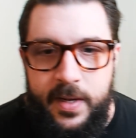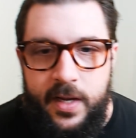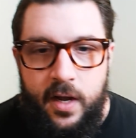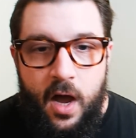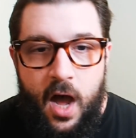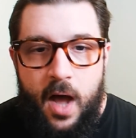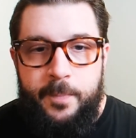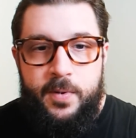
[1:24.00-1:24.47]
be
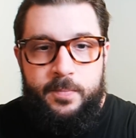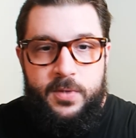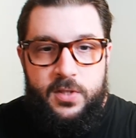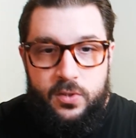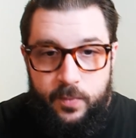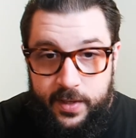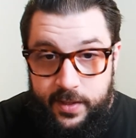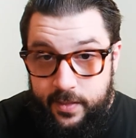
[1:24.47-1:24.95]
hopping
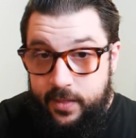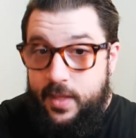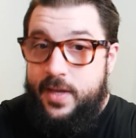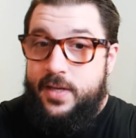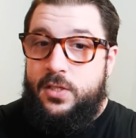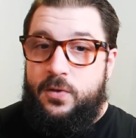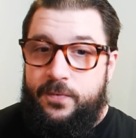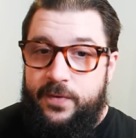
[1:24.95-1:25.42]
between
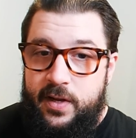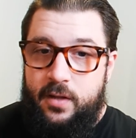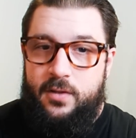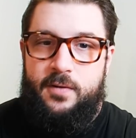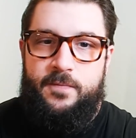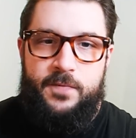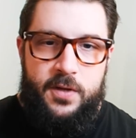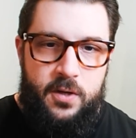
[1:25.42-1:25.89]
this
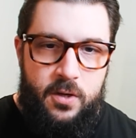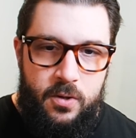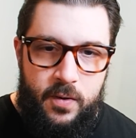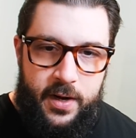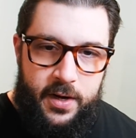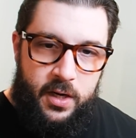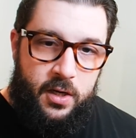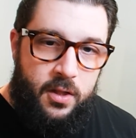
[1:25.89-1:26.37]
field of view
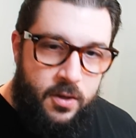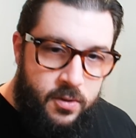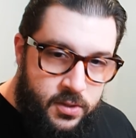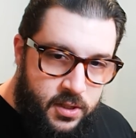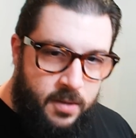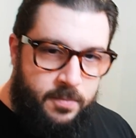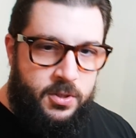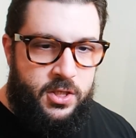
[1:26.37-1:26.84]
and a
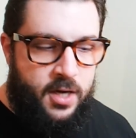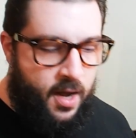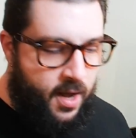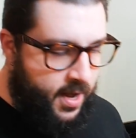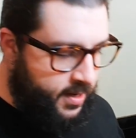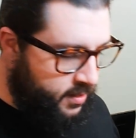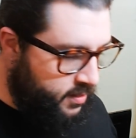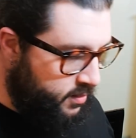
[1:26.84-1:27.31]
close-up
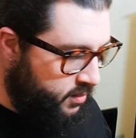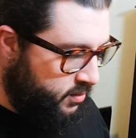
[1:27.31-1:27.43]
shot.